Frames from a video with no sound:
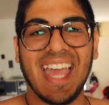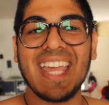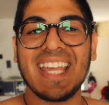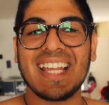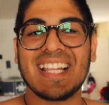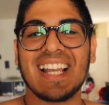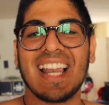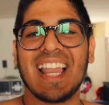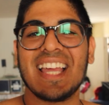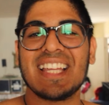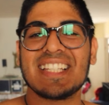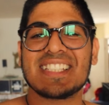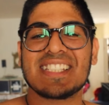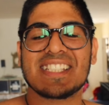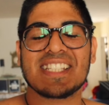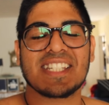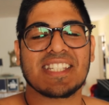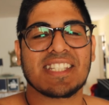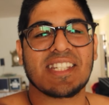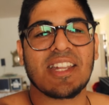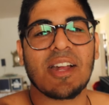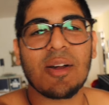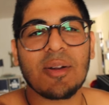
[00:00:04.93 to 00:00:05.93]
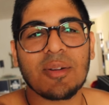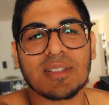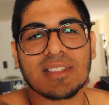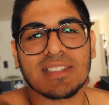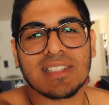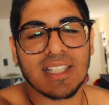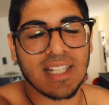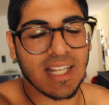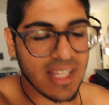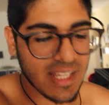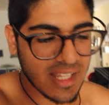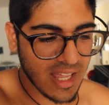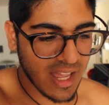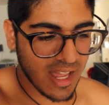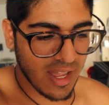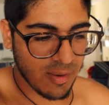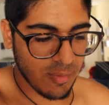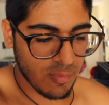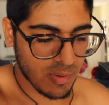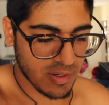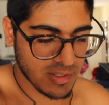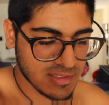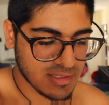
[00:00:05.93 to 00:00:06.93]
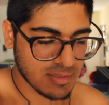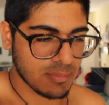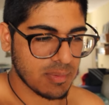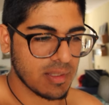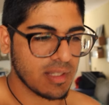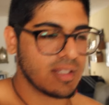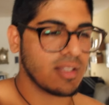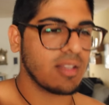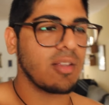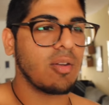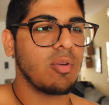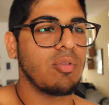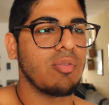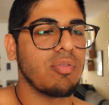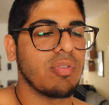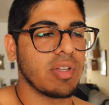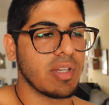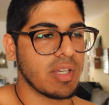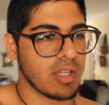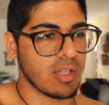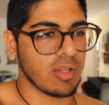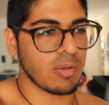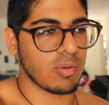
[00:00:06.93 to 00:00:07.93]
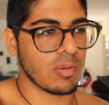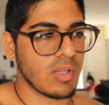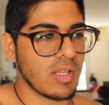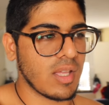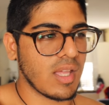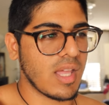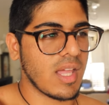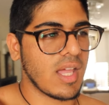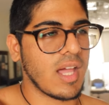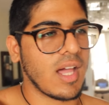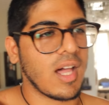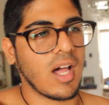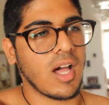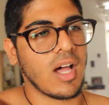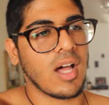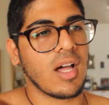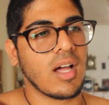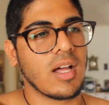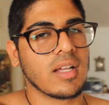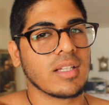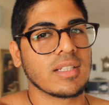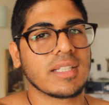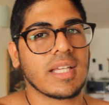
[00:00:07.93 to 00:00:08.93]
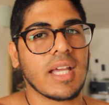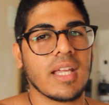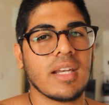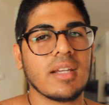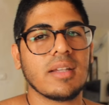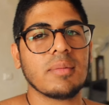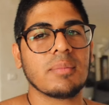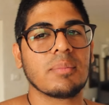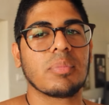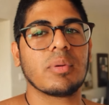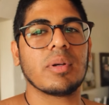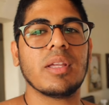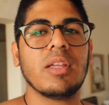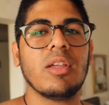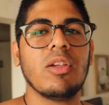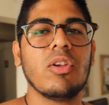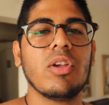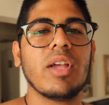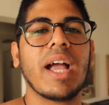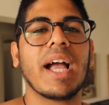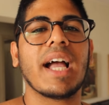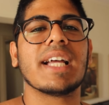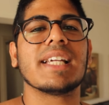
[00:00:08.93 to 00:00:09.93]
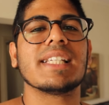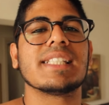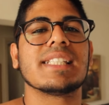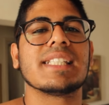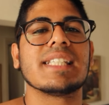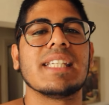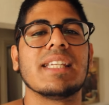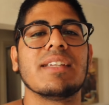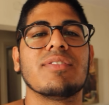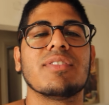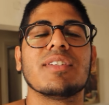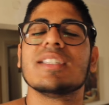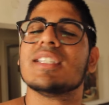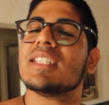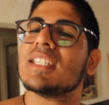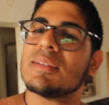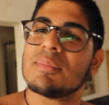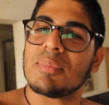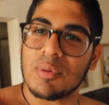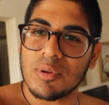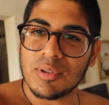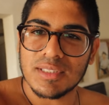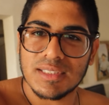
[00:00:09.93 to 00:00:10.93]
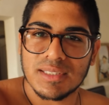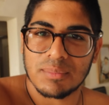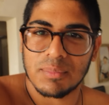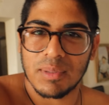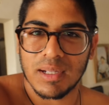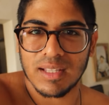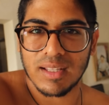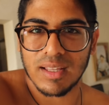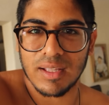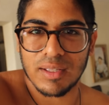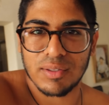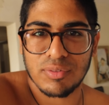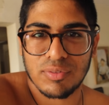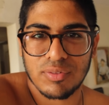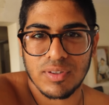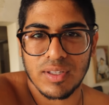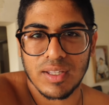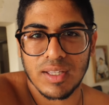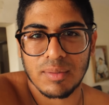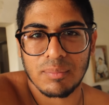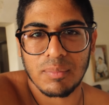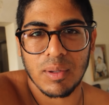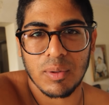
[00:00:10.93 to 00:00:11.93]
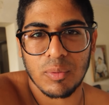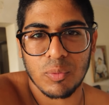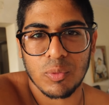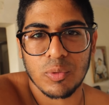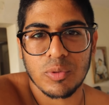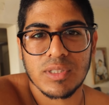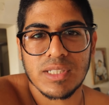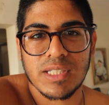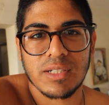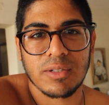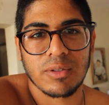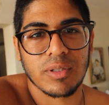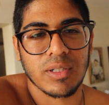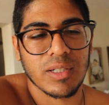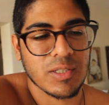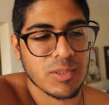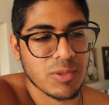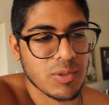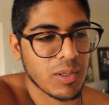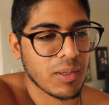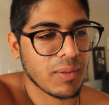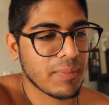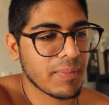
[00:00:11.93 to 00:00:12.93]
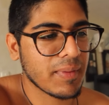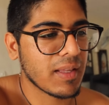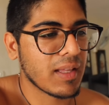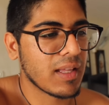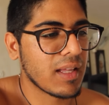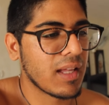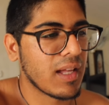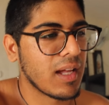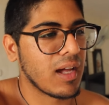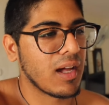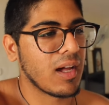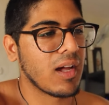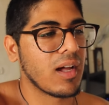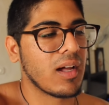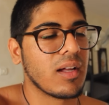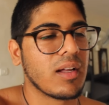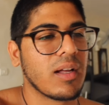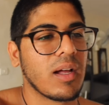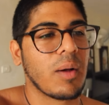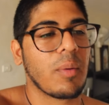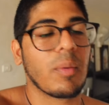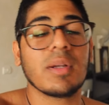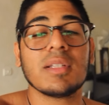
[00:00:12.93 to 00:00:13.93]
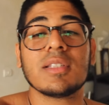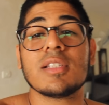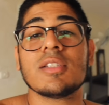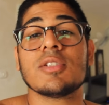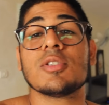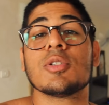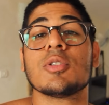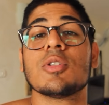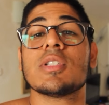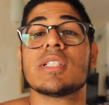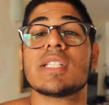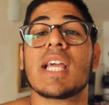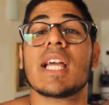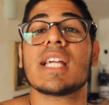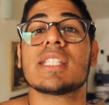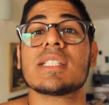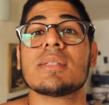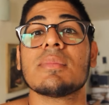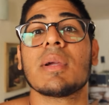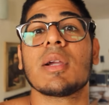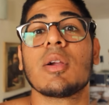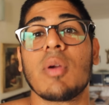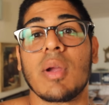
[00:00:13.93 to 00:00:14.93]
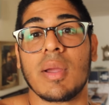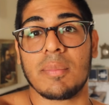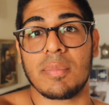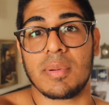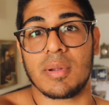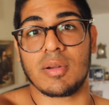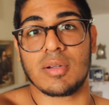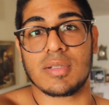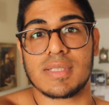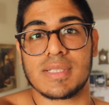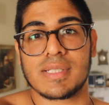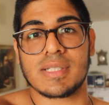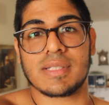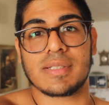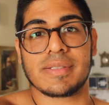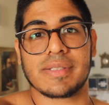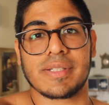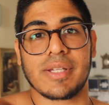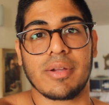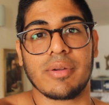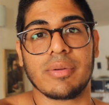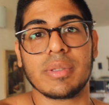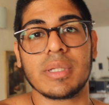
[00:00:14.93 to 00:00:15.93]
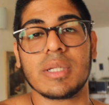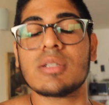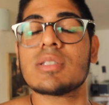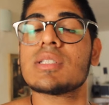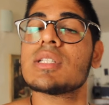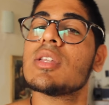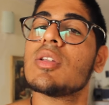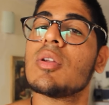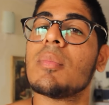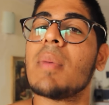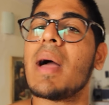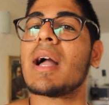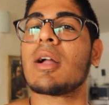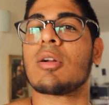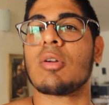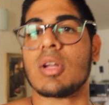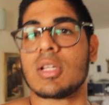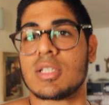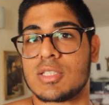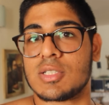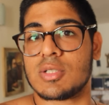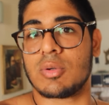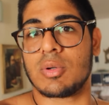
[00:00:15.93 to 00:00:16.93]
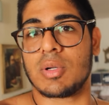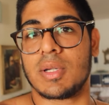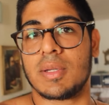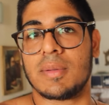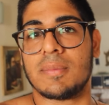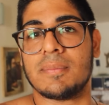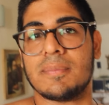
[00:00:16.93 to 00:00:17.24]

Hey Clatt! So today I wanted to make a little video, kind of bringing you guys even deeper into my life and my roots here in Israel. I wanted to introduce you guys to my grandparents. So here's a little background story.